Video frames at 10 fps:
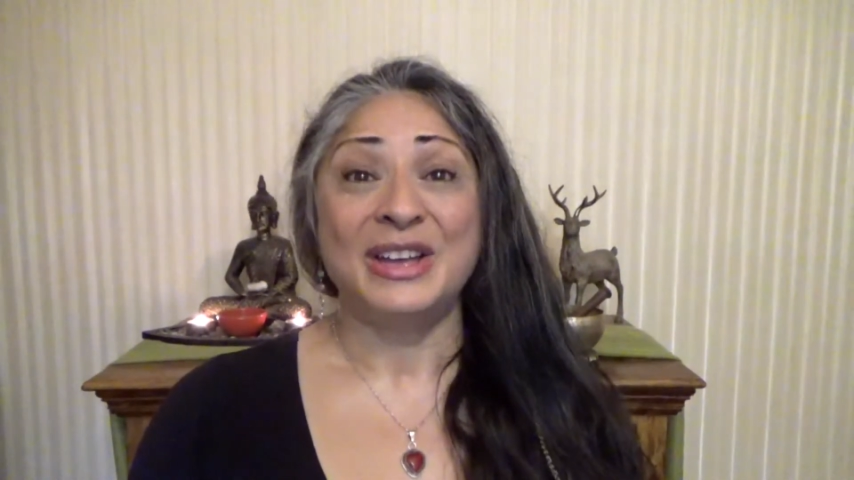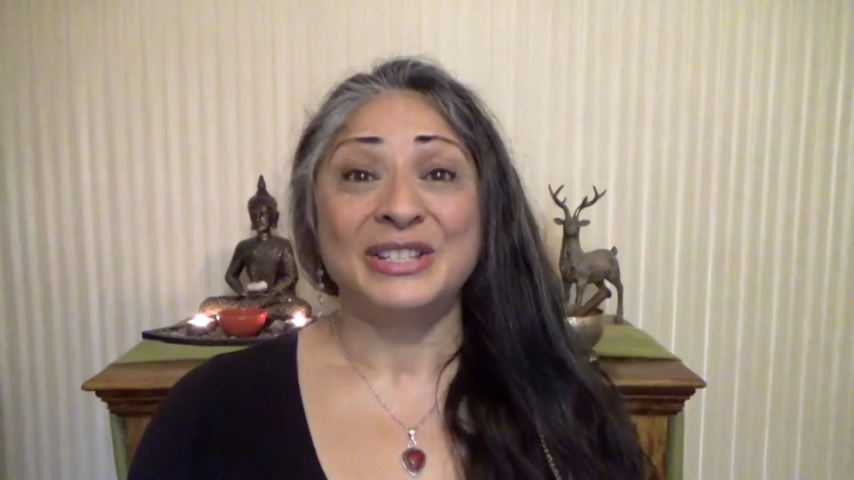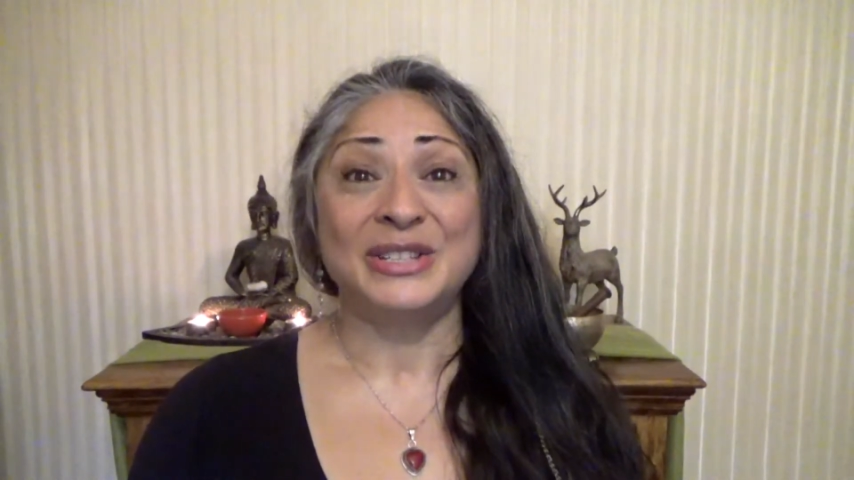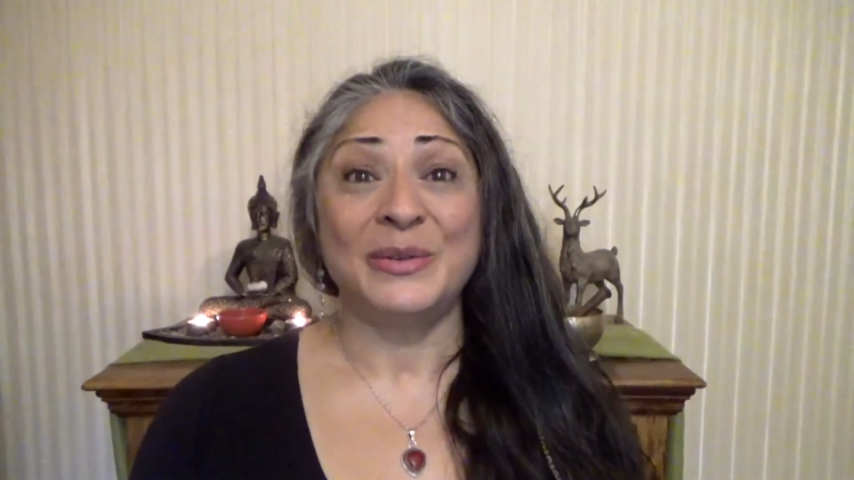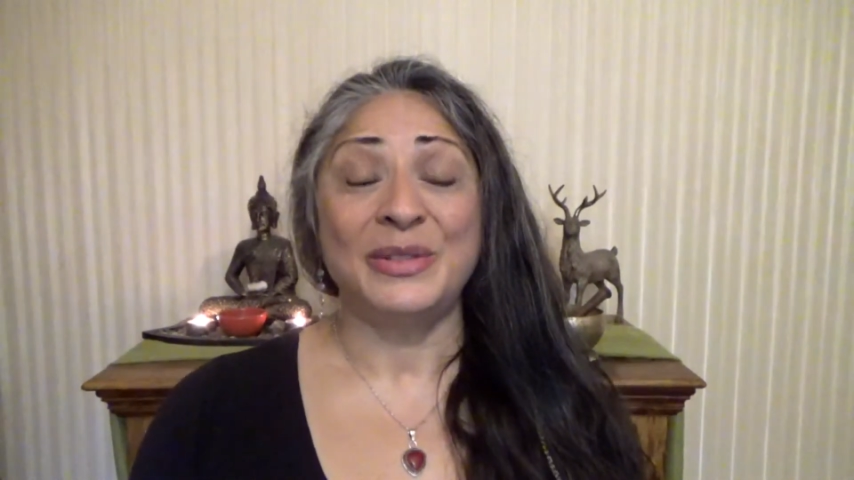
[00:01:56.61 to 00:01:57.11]

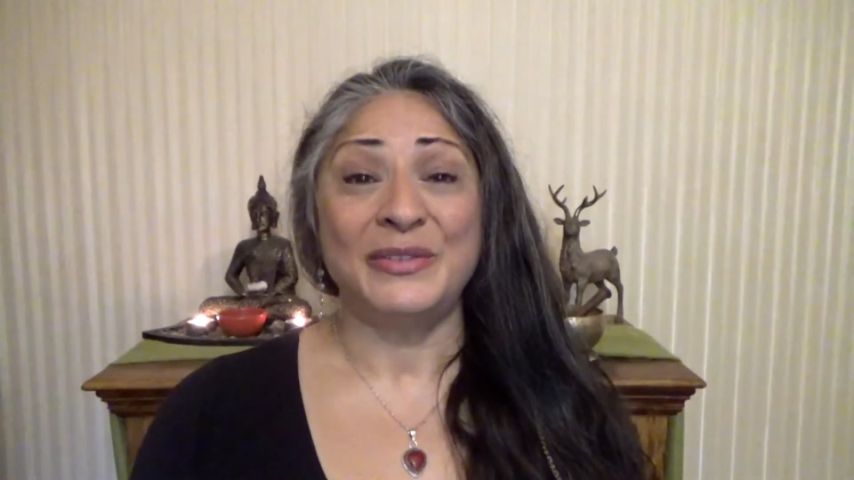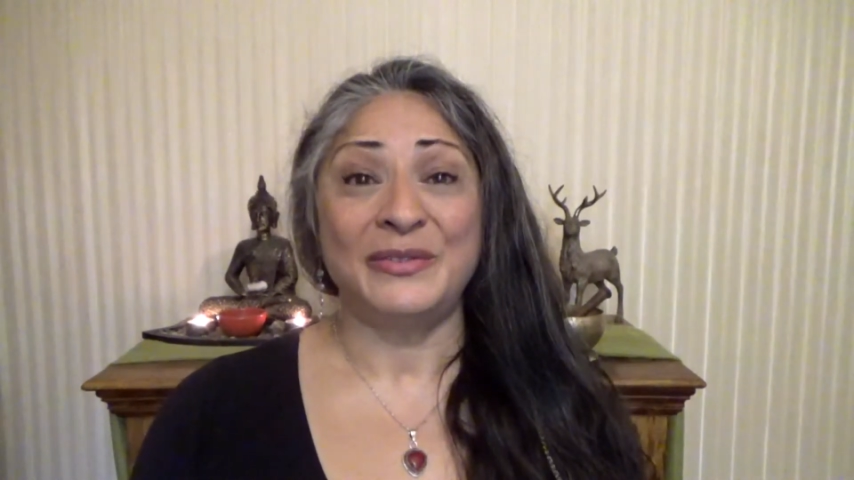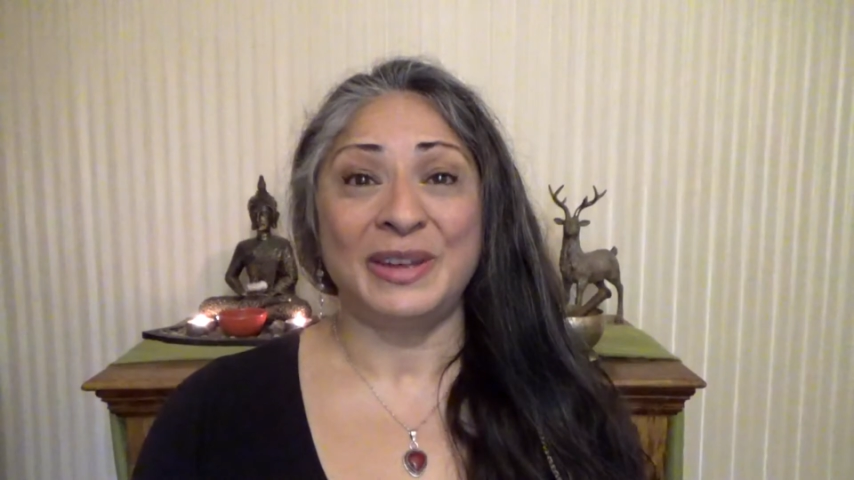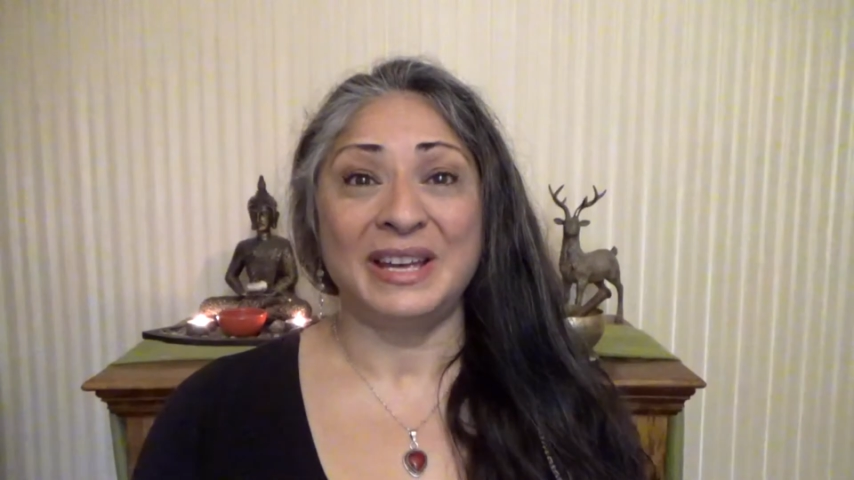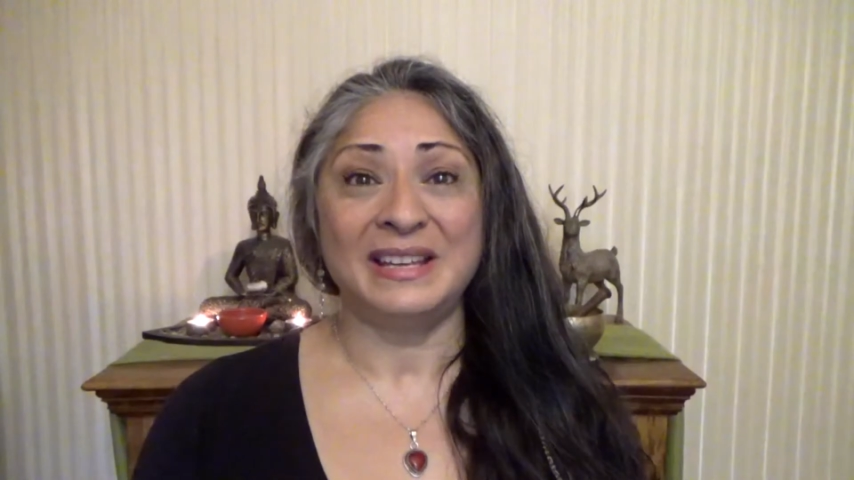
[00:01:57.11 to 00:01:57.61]
So the
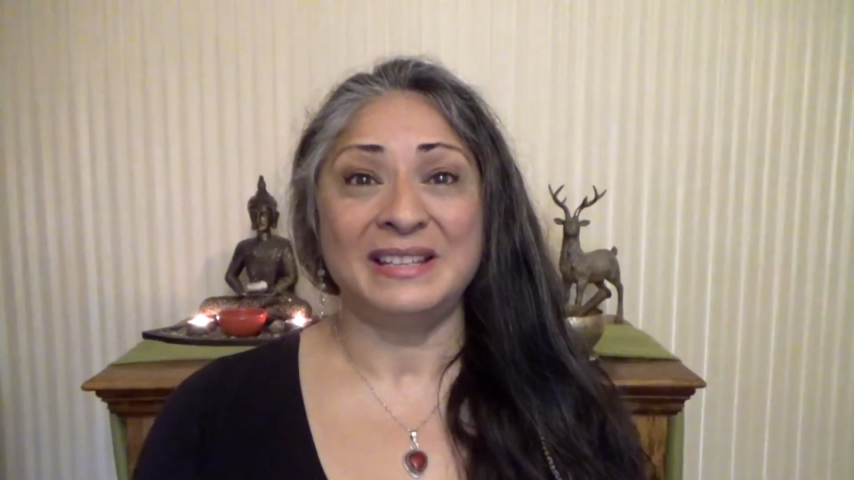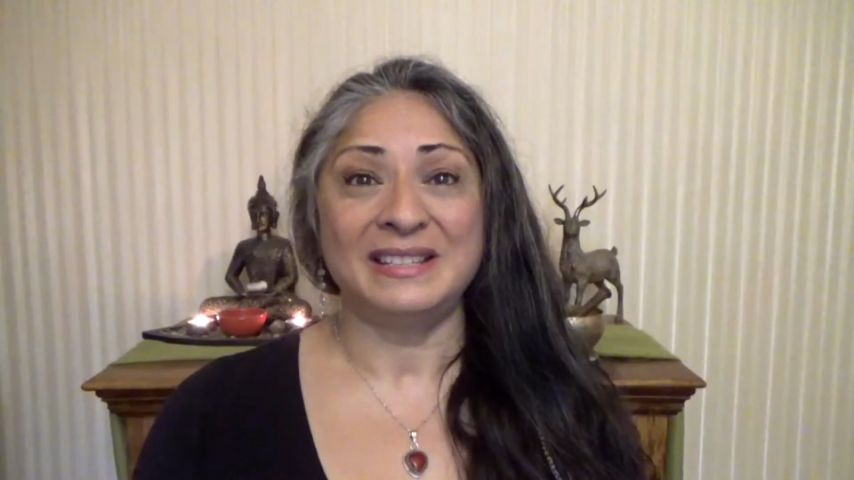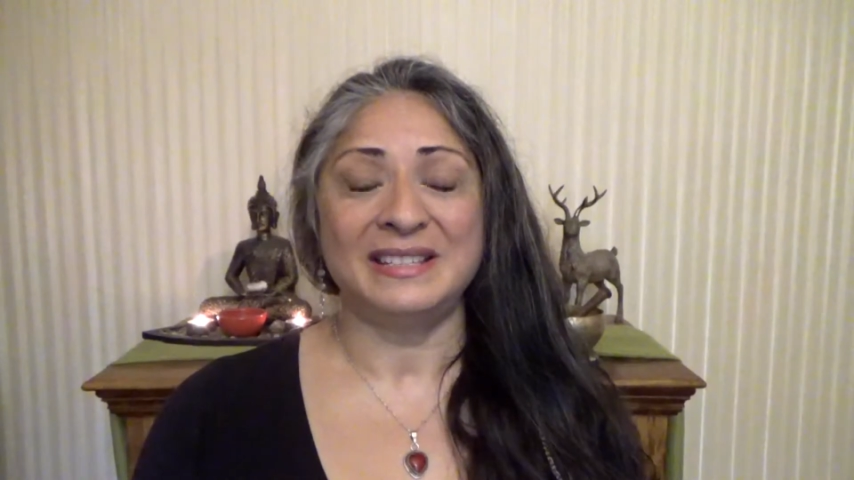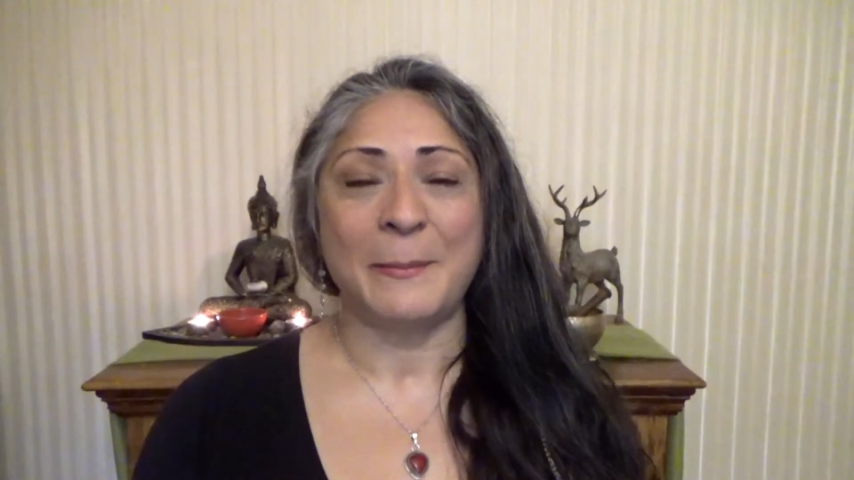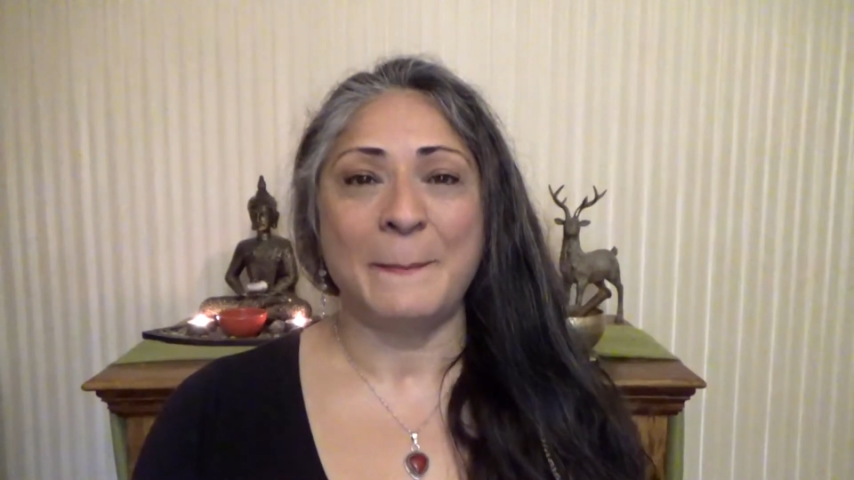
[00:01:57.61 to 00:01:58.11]

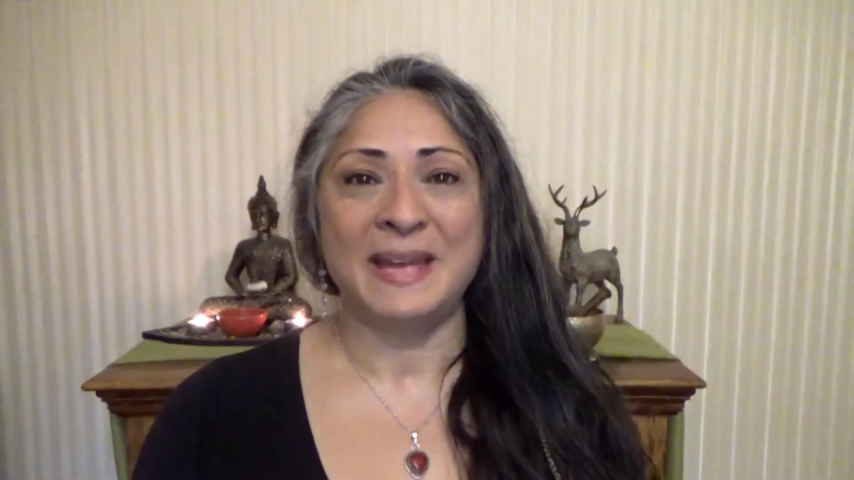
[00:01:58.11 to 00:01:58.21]
first